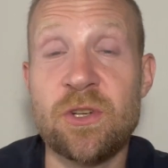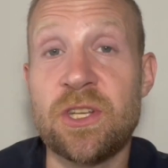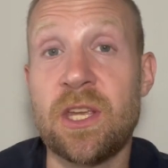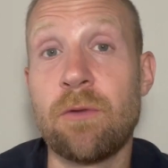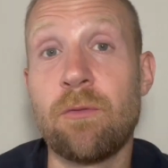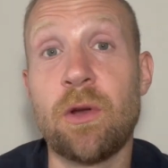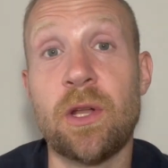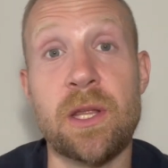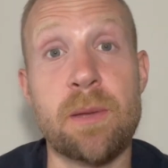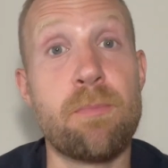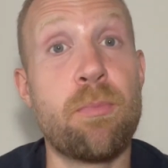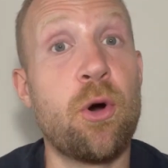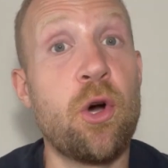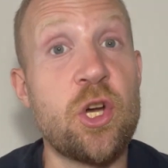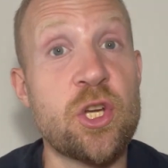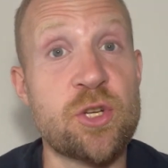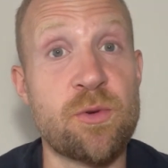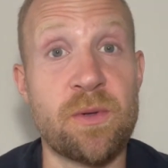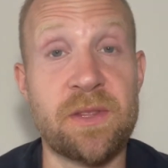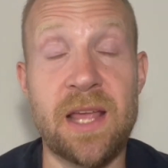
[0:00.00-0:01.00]
can really
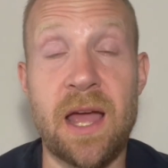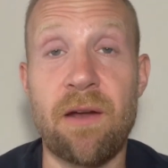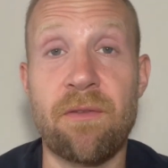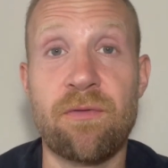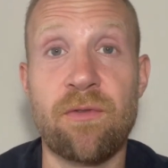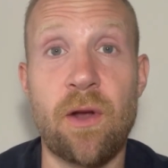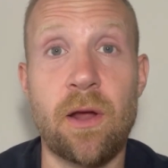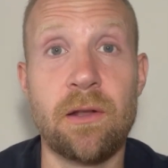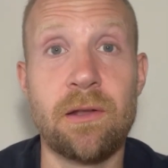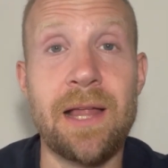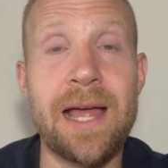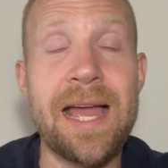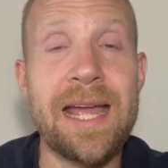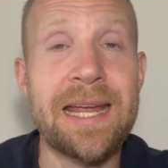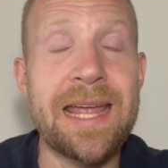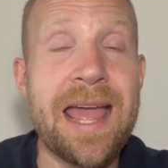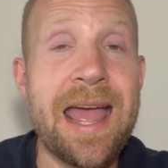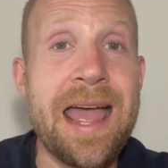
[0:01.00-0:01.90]
push with that front leg,